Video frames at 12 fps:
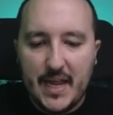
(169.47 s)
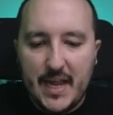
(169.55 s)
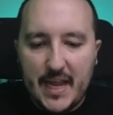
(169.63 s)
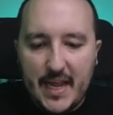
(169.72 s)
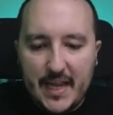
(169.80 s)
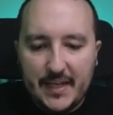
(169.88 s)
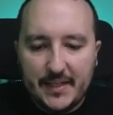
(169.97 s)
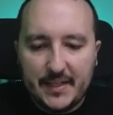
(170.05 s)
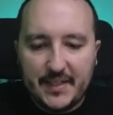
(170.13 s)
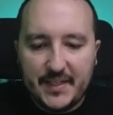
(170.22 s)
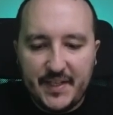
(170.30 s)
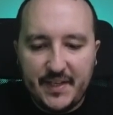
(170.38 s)

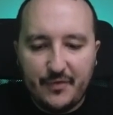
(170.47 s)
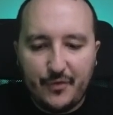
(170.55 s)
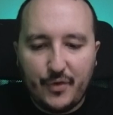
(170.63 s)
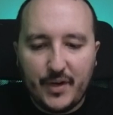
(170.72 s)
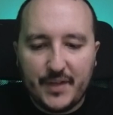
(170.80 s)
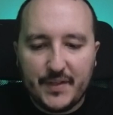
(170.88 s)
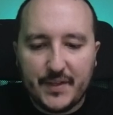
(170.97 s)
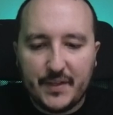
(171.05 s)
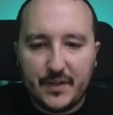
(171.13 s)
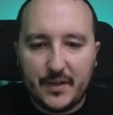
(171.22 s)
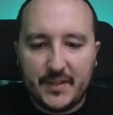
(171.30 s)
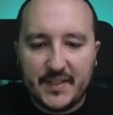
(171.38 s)
in different
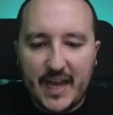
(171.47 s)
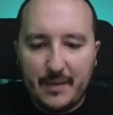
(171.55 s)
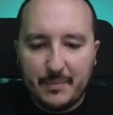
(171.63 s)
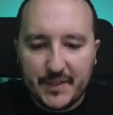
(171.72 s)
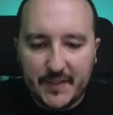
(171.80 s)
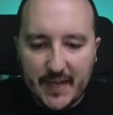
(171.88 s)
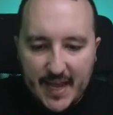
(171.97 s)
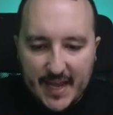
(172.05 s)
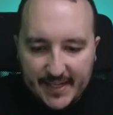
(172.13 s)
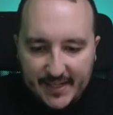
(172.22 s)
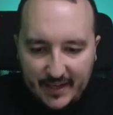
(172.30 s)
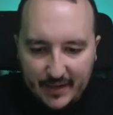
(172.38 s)
uh, types
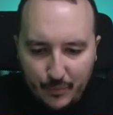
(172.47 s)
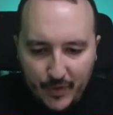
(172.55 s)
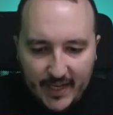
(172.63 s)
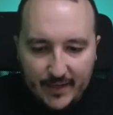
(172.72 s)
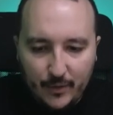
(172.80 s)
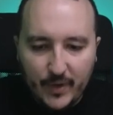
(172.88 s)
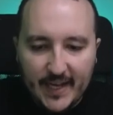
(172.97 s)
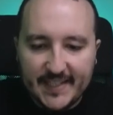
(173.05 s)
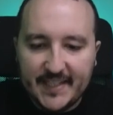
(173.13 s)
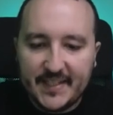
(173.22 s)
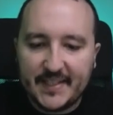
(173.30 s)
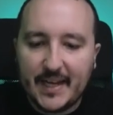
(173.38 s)
and we can look at
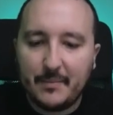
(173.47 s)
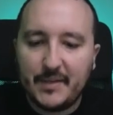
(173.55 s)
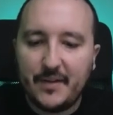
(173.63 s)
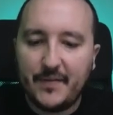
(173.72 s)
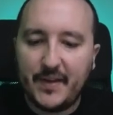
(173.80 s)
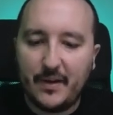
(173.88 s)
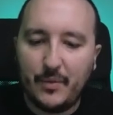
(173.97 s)
this type down there.